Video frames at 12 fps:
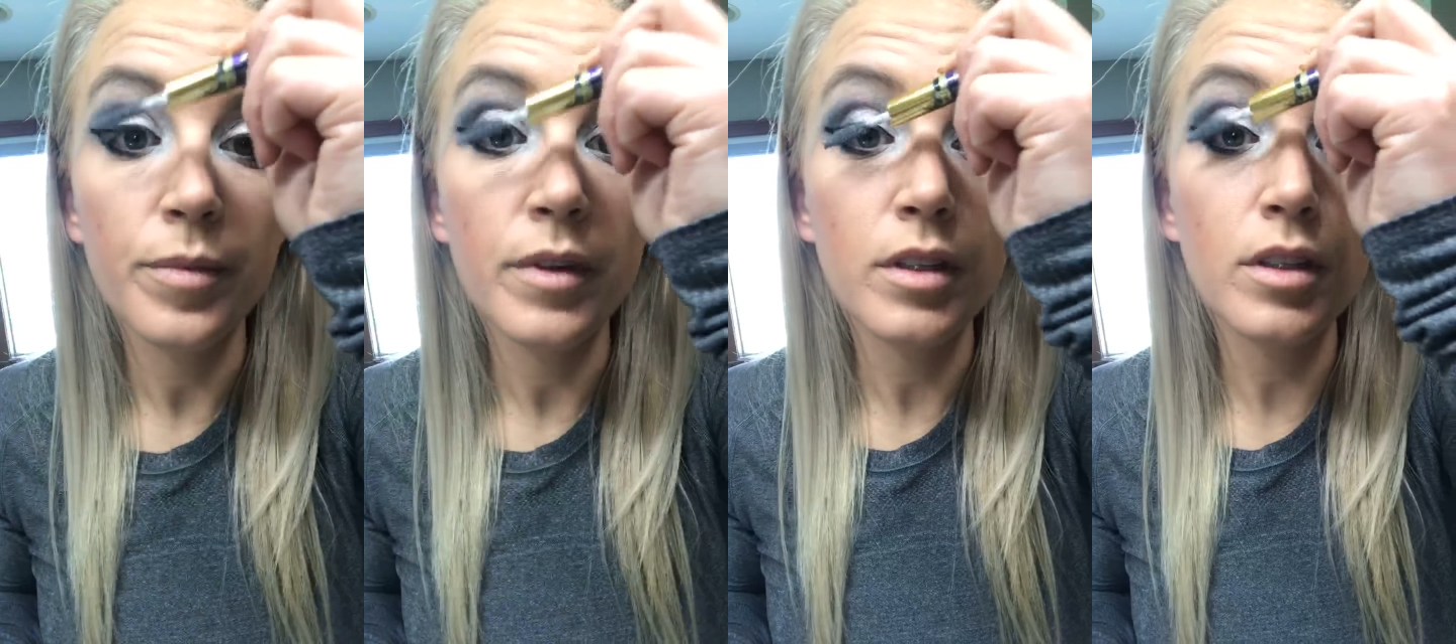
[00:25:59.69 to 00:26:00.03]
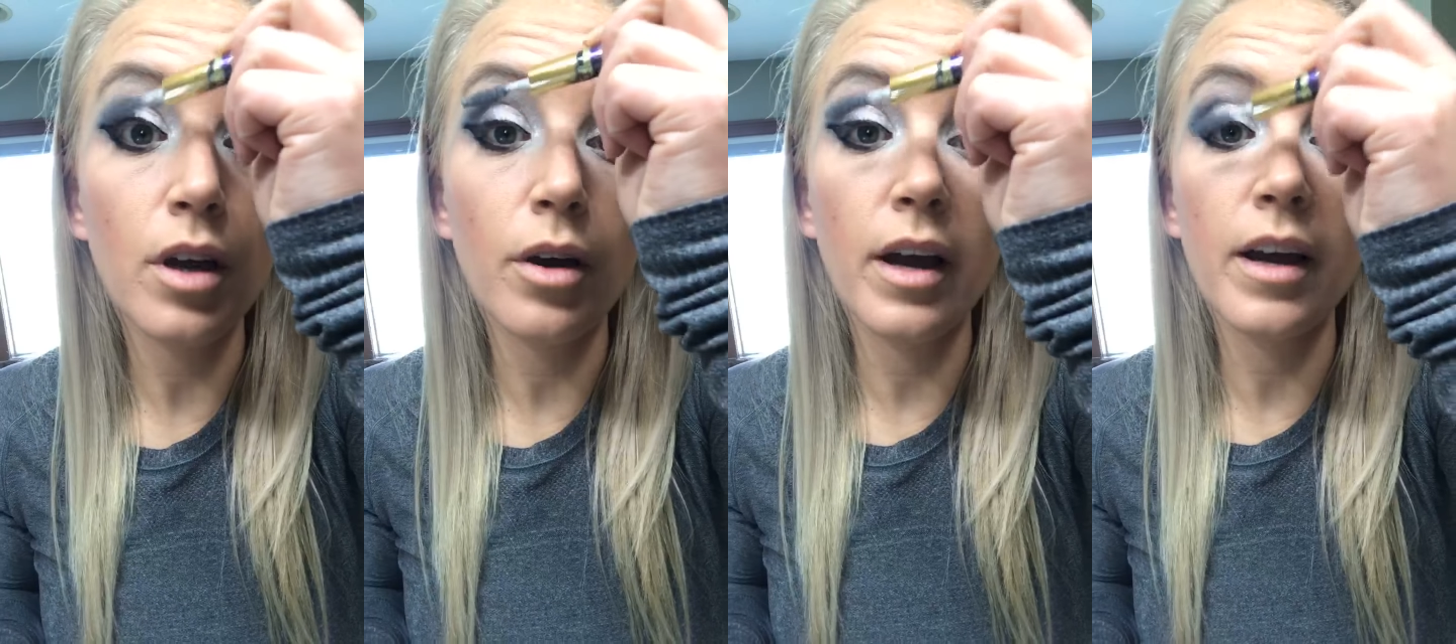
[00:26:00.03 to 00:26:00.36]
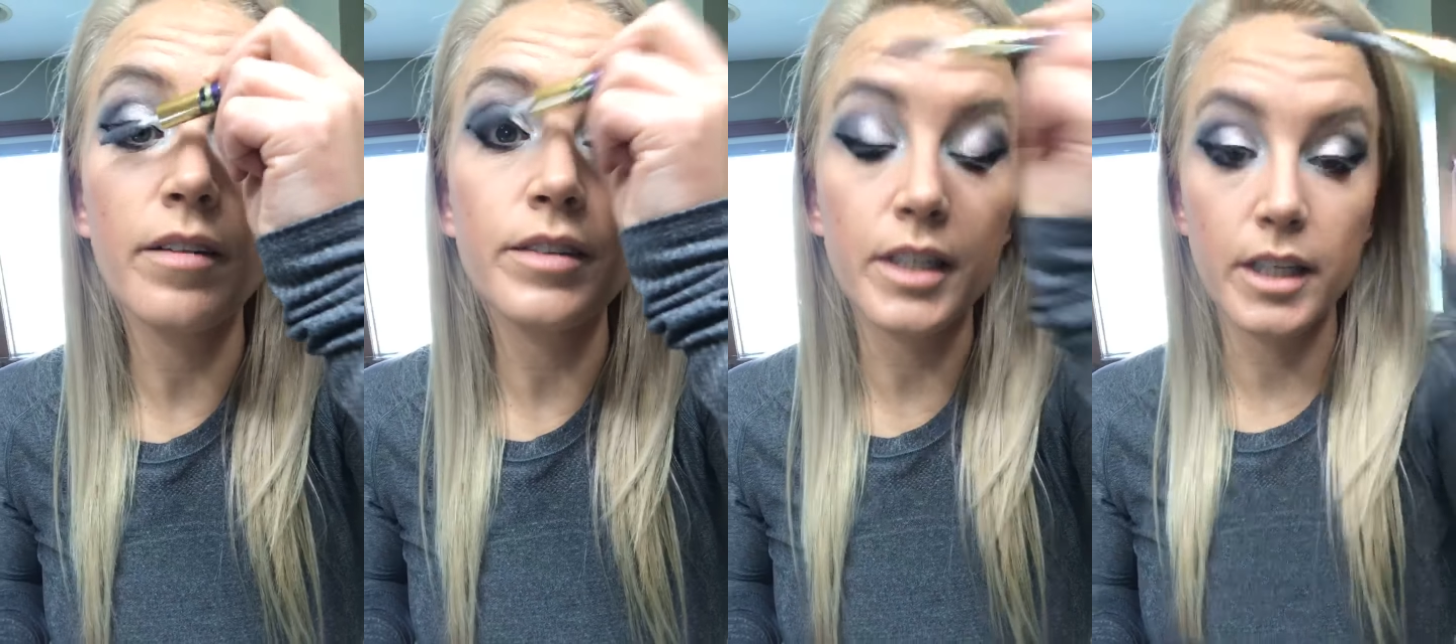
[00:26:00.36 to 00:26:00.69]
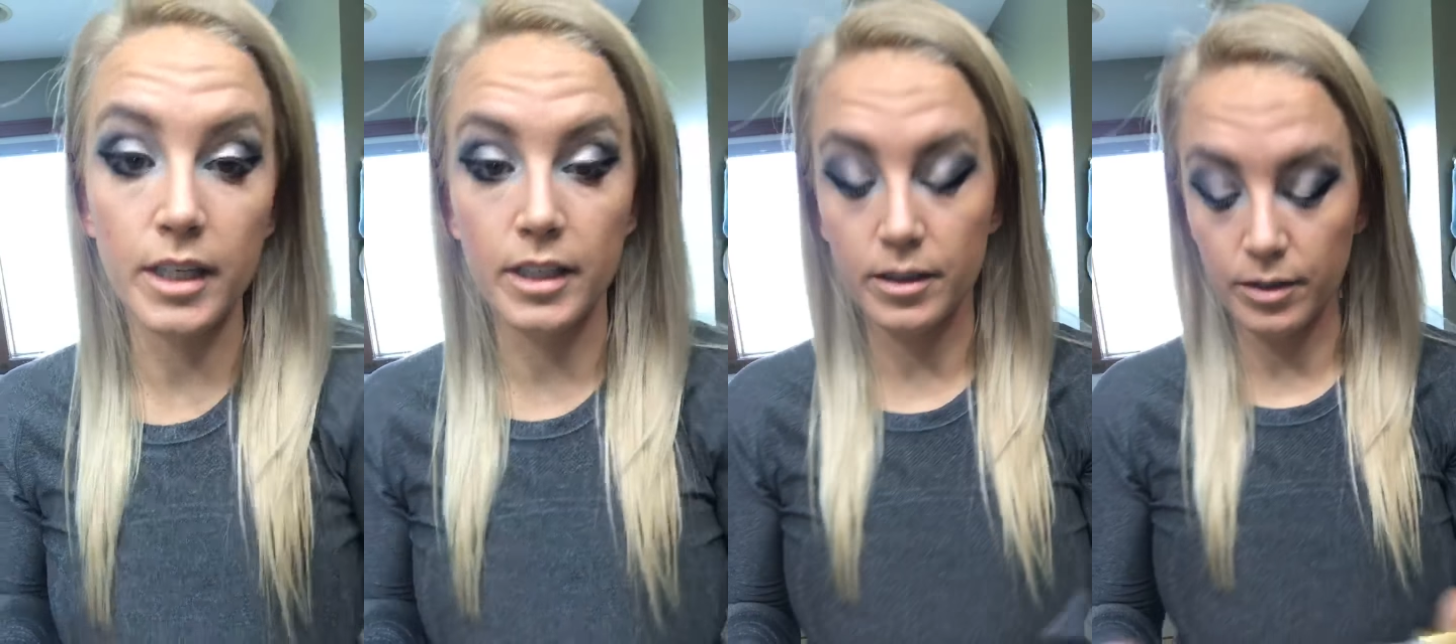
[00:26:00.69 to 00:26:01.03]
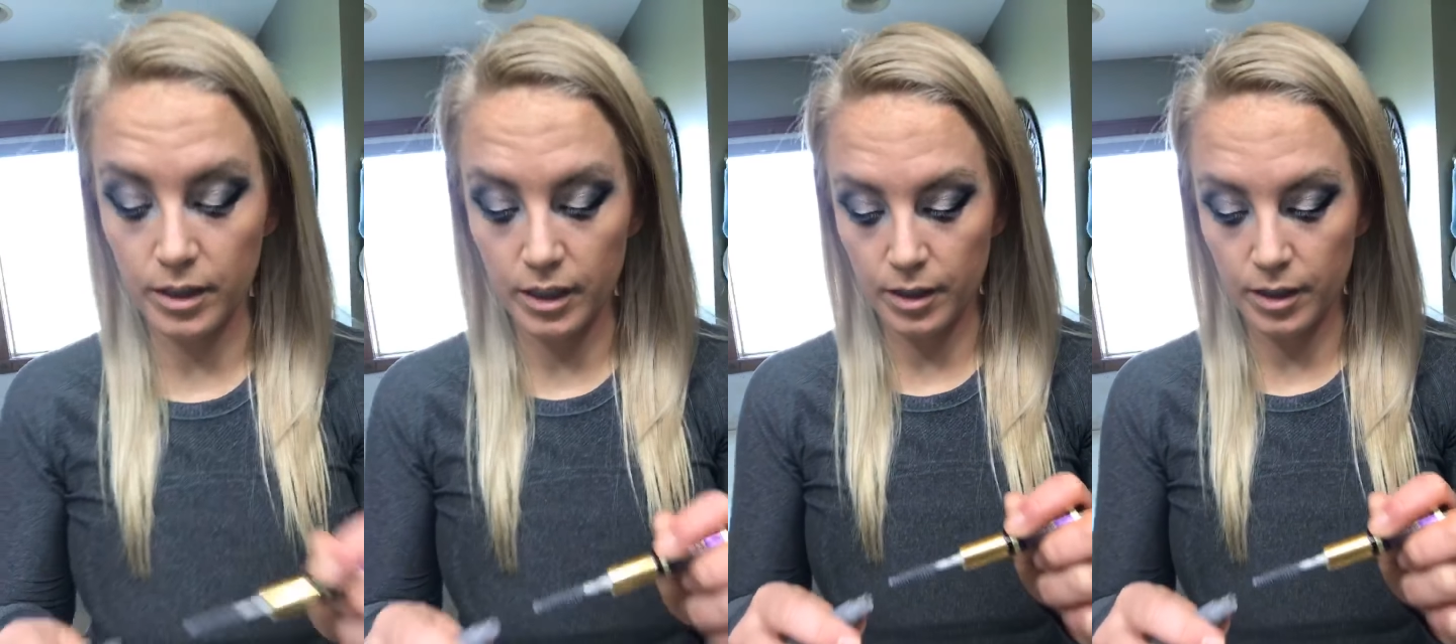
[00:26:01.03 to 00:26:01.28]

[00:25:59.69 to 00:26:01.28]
So I have sick kids right